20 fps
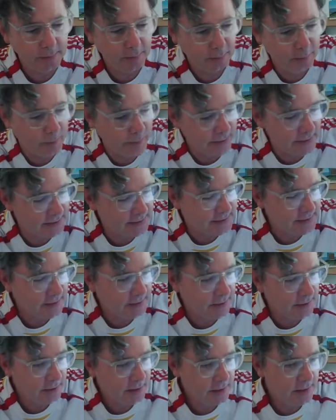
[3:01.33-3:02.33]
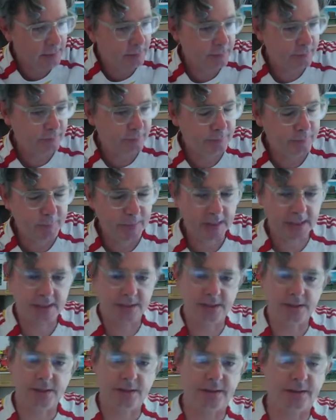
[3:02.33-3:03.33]
but
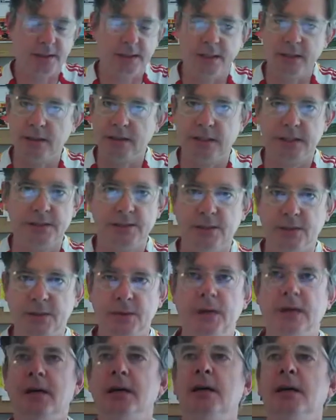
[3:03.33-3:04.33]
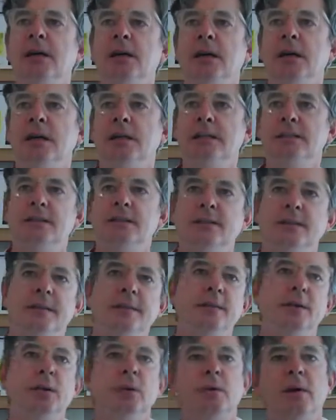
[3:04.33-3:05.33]
you think, oh, it's too hard, it's too
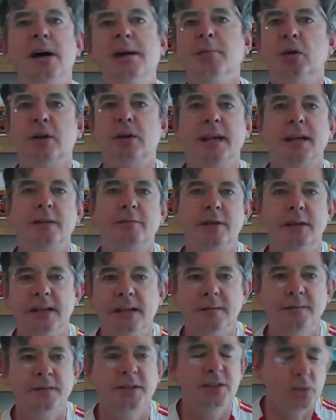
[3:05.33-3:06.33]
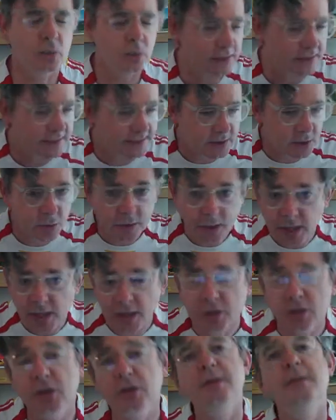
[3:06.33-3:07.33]
difficult, I'm not clever enough. There's all this,
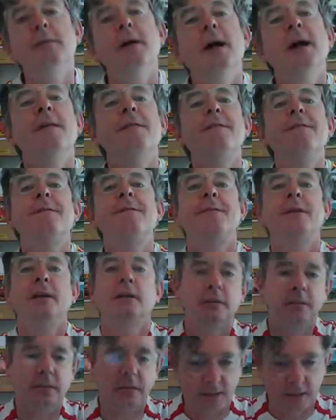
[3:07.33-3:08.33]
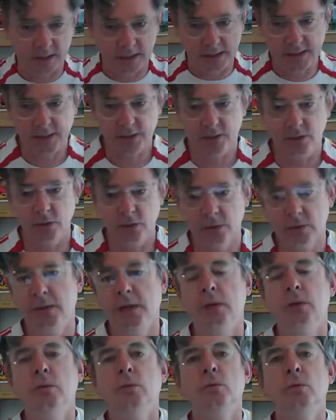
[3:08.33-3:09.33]
you can fill your
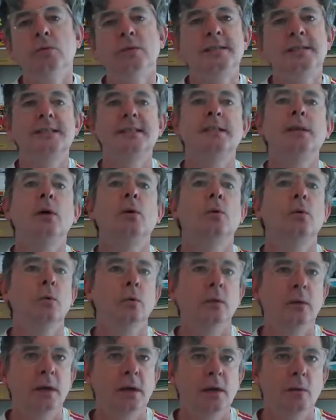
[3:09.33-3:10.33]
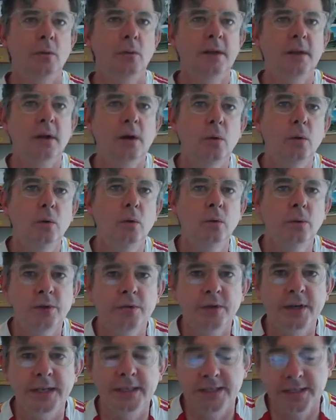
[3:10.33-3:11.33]
whole soul with all the
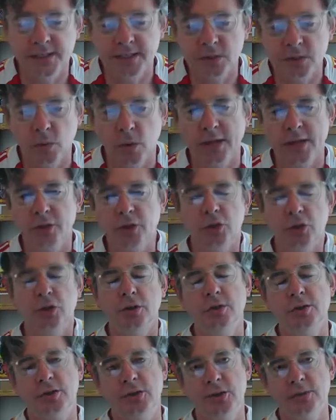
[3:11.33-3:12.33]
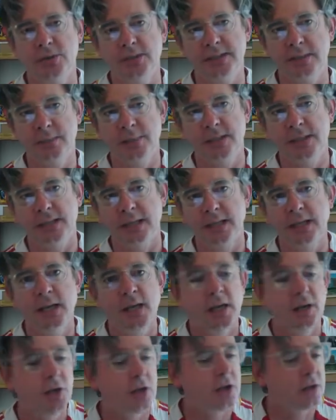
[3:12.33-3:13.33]
reasons why you shouldn't do something.
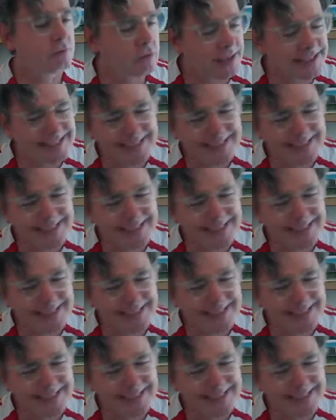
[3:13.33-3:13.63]
You could write a